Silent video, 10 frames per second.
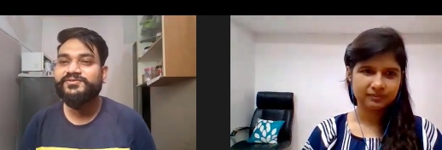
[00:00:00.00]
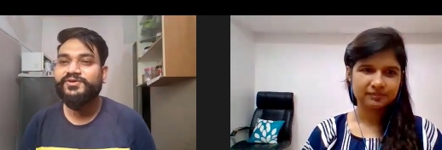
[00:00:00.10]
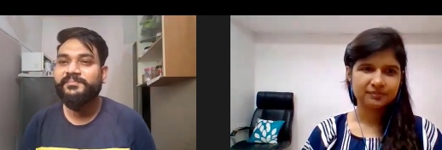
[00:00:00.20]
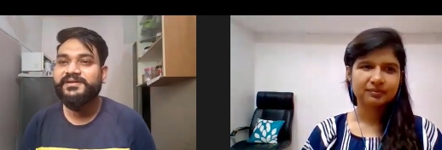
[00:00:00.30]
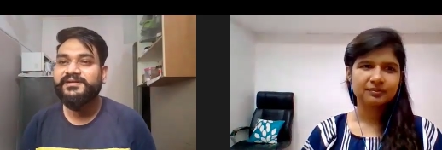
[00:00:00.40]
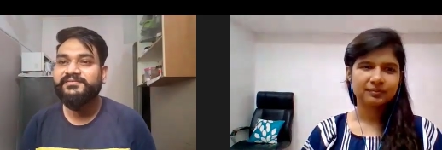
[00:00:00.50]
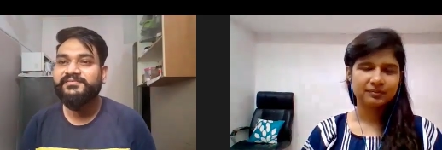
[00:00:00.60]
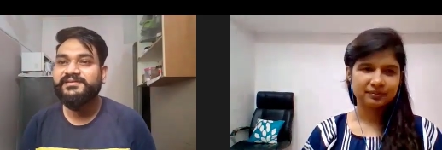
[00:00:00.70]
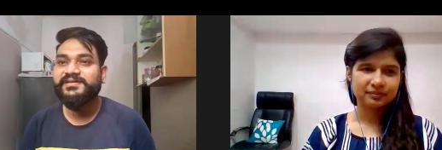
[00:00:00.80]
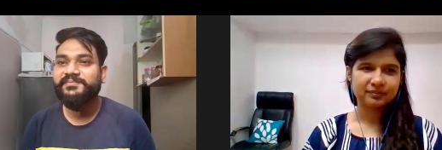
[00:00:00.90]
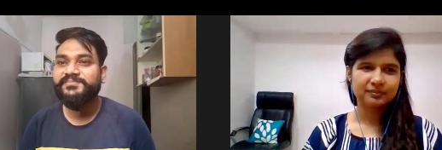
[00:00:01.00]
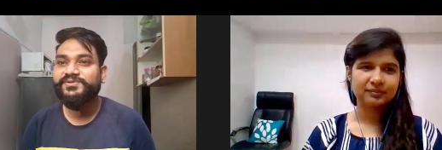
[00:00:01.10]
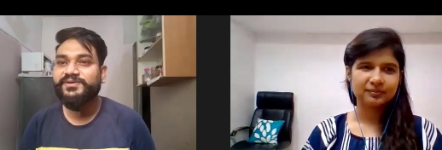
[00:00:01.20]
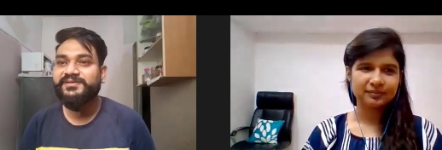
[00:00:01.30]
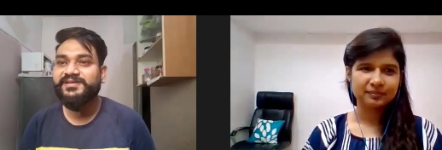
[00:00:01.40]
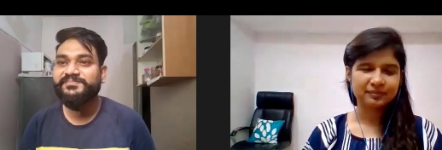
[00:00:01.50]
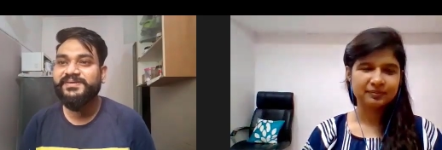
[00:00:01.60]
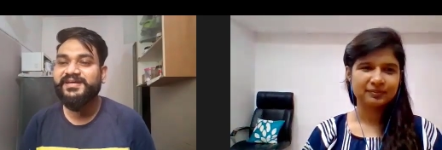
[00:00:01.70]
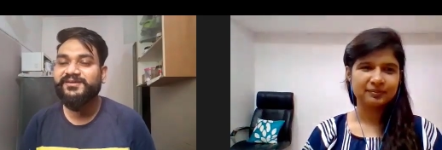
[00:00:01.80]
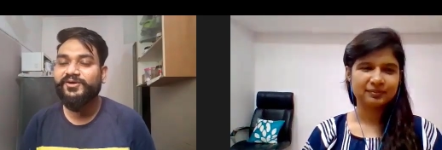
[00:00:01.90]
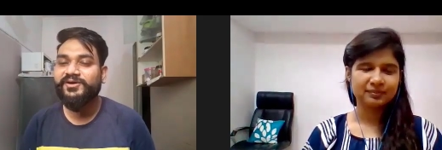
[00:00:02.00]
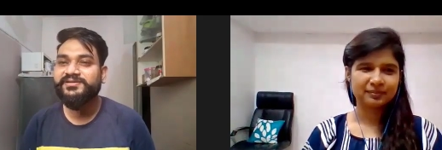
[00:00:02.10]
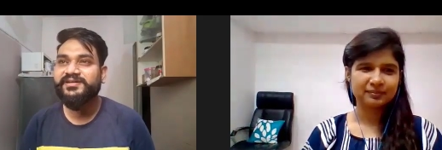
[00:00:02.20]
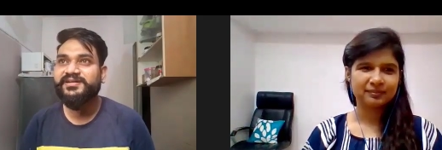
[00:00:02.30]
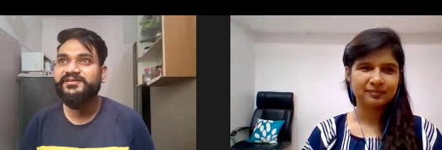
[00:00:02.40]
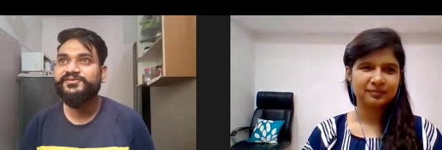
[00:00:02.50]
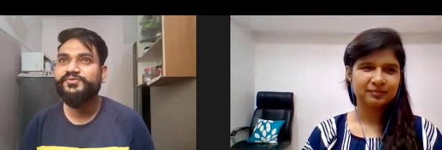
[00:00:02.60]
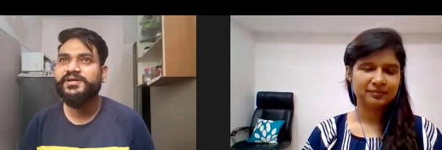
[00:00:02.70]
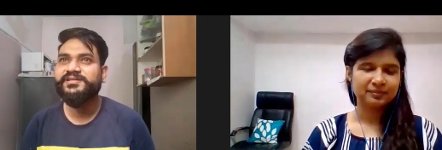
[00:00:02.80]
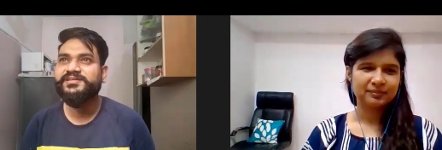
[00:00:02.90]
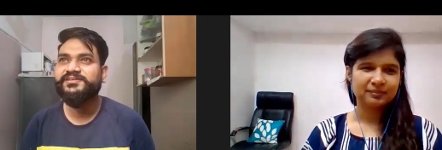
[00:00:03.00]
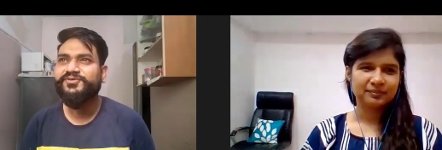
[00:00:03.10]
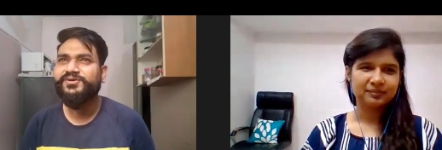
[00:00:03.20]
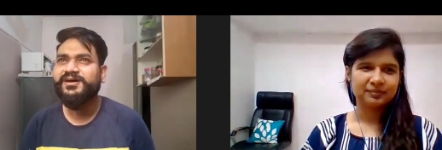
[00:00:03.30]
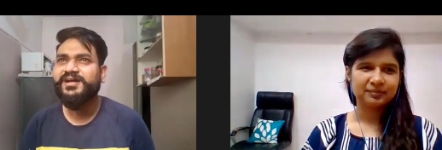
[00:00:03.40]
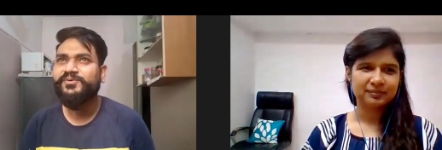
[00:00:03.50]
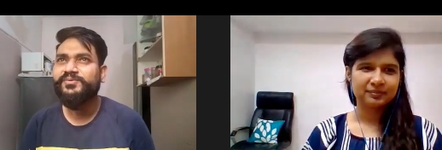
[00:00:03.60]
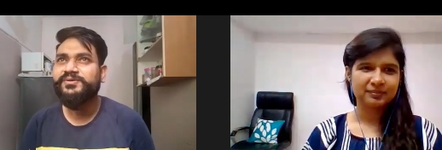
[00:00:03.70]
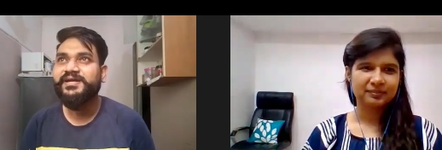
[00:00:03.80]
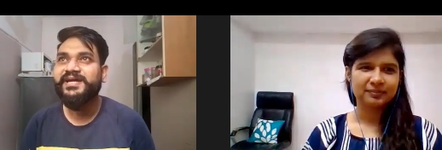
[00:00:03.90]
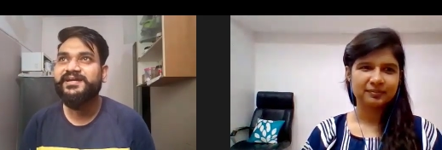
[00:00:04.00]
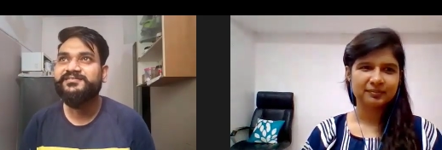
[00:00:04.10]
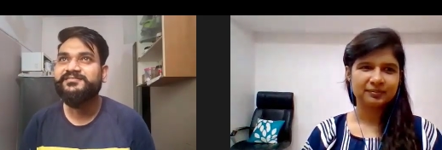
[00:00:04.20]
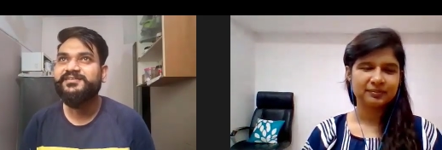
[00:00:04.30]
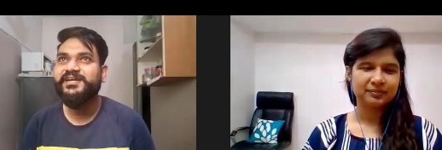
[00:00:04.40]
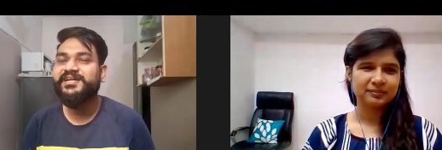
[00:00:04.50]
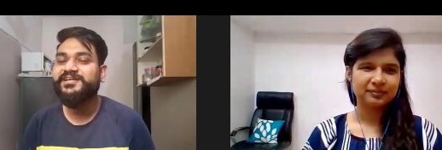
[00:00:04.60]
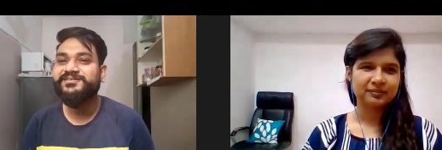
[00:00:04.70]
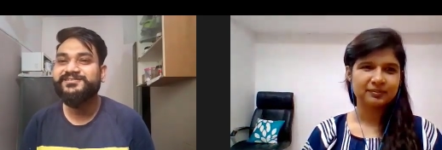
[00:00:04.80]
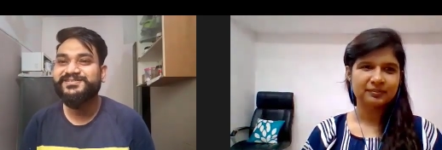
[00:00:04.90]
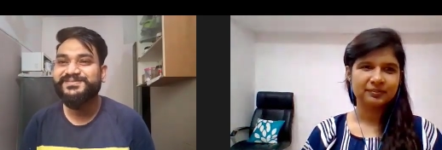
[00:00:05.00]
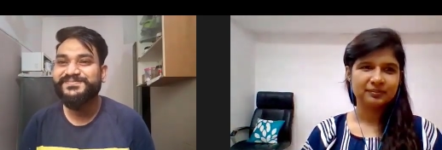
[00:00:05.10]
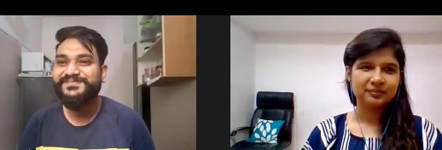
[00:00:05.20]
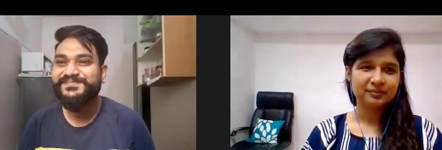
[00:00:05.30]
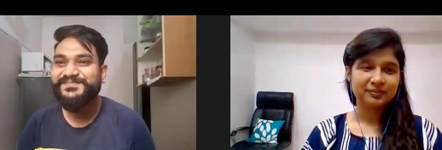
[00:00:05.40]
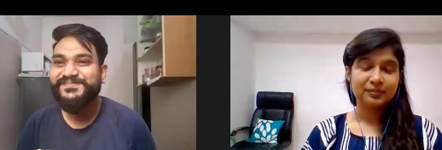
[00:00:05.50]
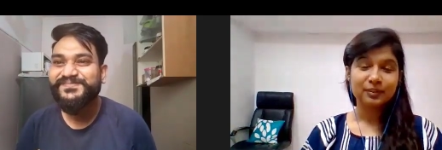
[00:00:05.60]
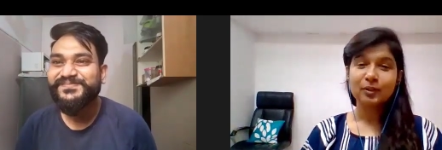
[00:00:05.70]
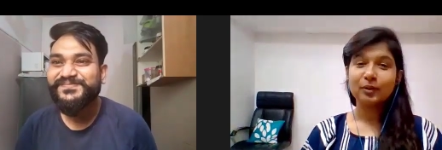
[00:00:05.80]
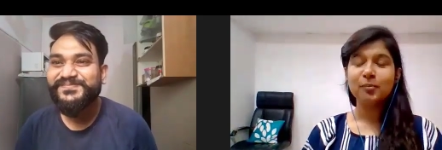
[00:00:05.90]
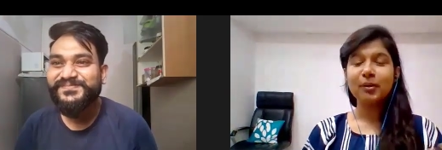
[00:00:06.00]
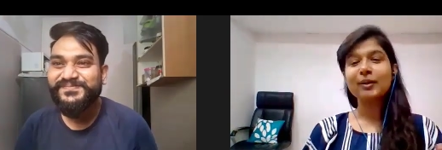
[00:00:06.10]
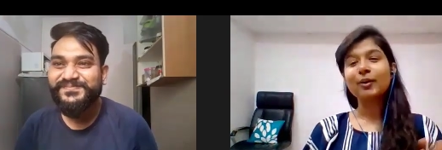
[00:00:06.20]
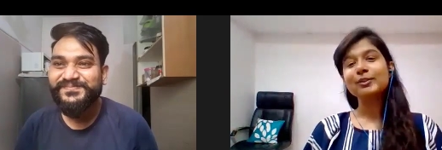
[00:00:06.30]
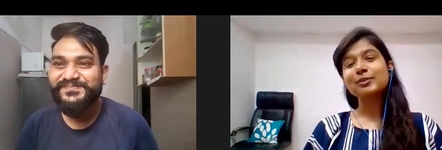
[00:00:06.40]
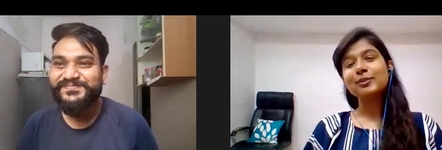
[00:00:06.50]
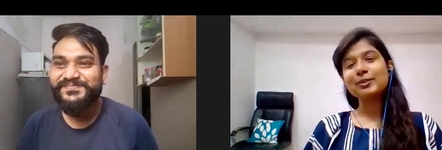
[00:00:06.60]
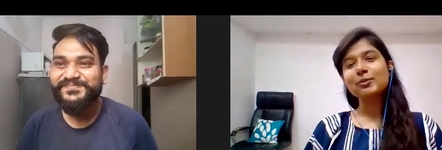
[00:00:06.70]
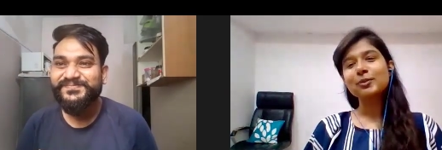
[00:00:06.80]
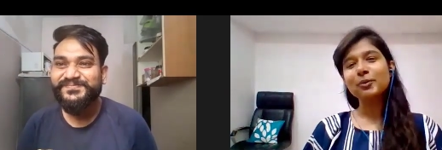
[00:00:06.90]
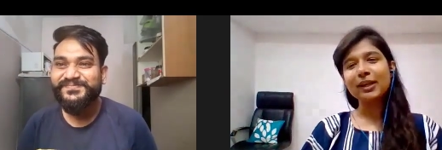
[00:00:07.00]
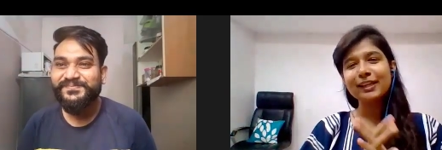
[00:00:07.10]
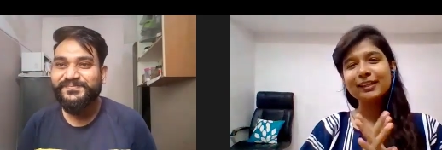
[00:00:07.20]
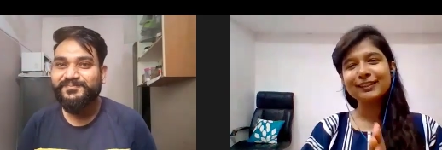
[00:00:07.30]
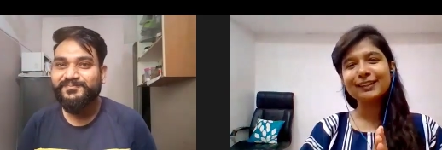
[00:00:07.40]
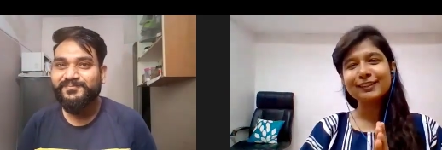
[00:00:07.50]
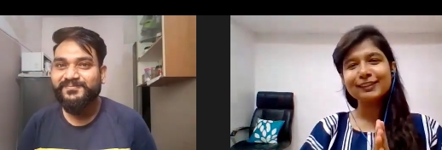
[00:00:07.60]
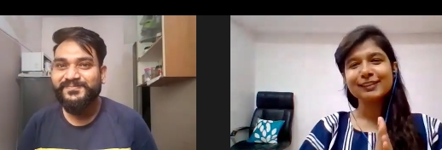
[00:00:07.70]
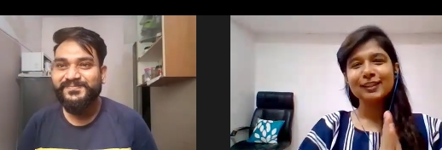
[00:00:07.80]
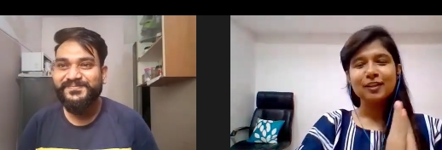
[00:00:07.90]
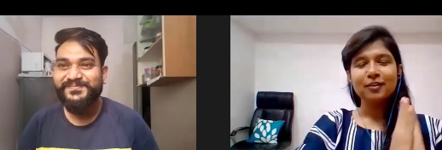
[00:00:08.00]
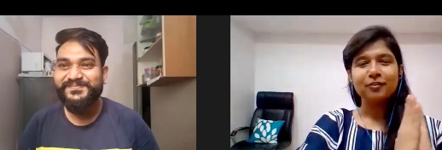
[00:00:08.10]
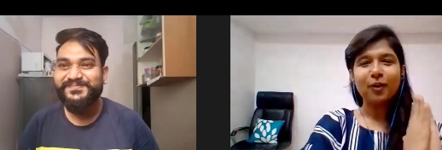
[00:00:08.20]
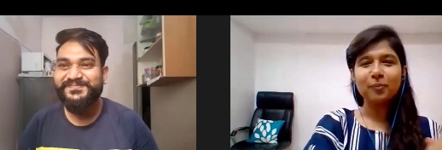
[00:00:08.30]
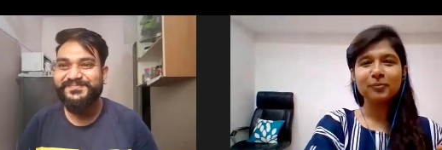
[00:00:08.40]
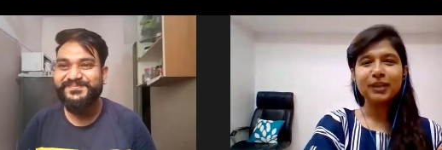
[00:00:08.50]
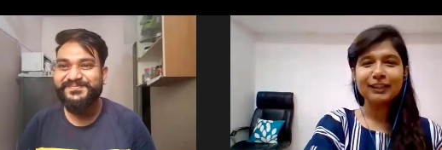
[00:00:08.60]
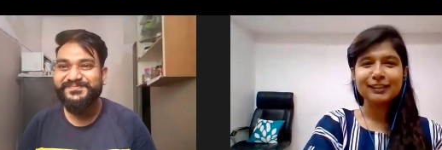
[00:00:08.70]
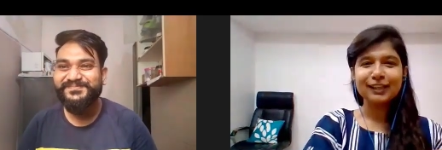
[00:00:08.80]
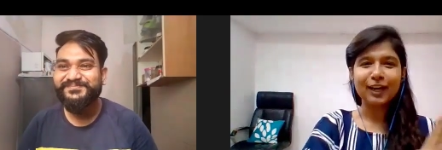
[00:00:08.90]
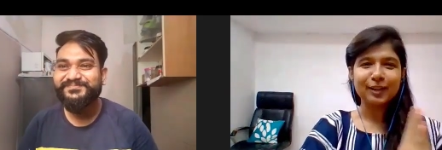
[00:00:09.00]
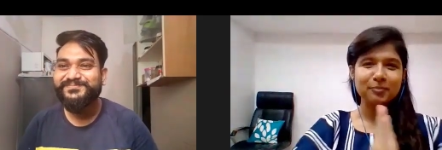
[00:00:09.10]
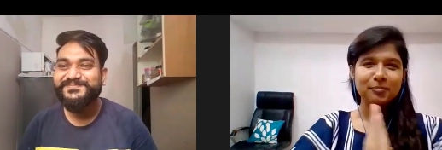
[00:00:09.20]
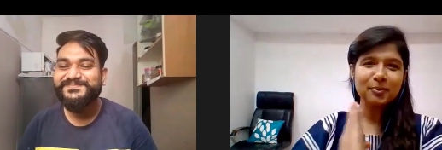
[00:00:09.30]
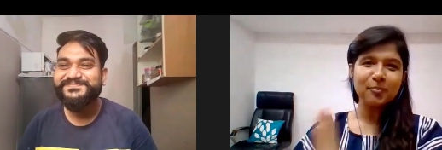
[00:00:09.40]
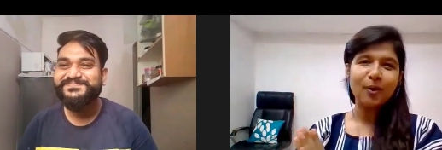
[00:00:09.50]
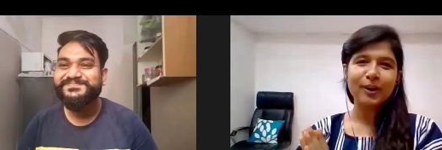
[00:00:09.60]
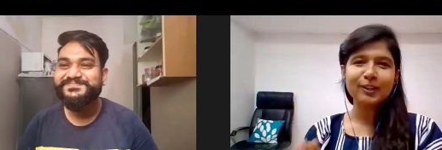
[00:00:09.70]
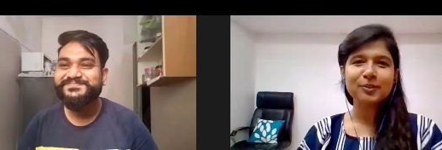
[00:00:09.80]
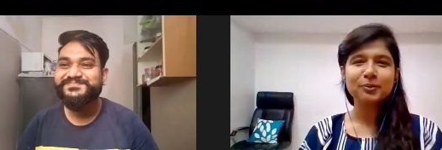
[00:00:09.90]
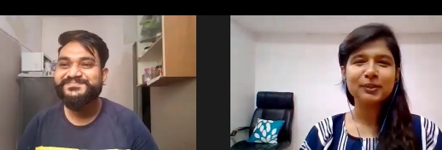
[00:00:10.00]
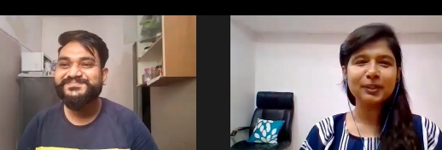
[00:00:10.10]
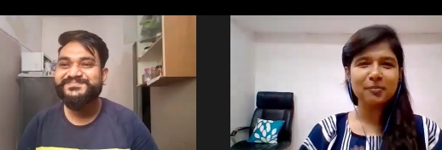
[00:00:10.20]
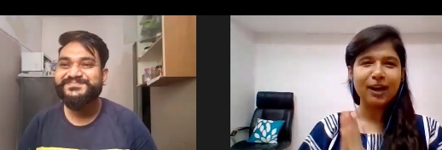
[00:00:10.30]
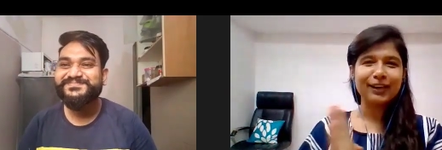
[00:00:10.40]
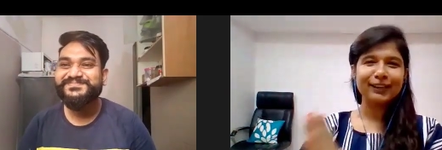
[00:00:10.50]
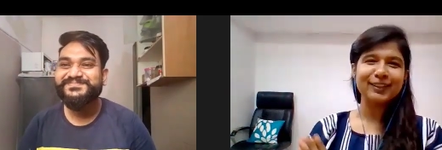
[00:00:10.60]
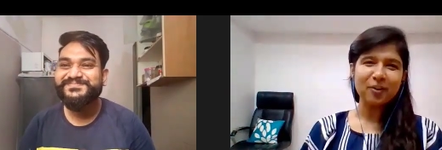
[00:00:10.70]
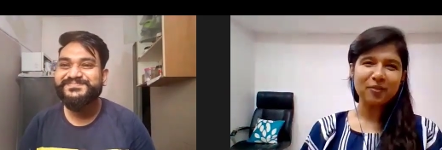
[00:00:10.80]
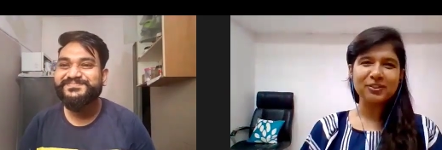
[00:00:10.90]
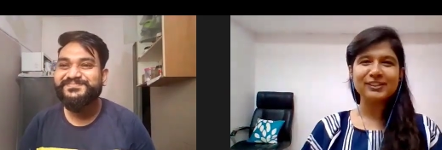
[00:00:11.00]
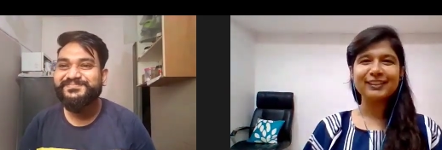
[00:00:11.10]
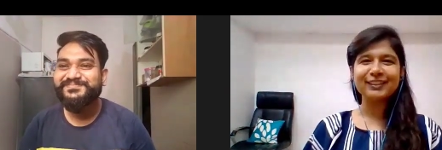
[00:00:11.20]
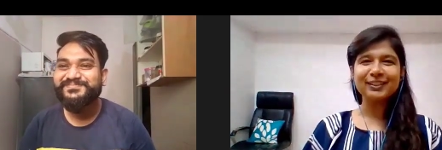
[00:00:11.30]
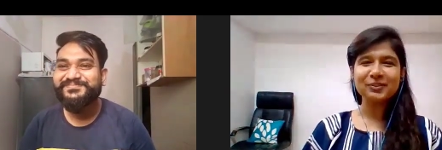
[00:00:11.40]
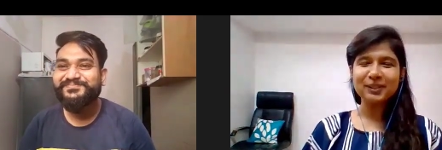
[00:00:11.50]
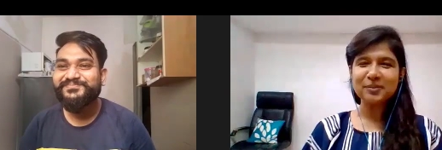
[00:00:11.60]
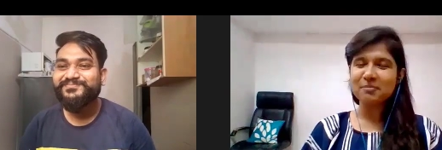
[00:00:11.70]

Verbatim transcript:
Speaker 1: competitive exams. So it has been a long journey, you can say for around eight eight years.
Speaker 2: Oh my God! So it took you eight years from that Saharanpur boy to the marketing officer in Union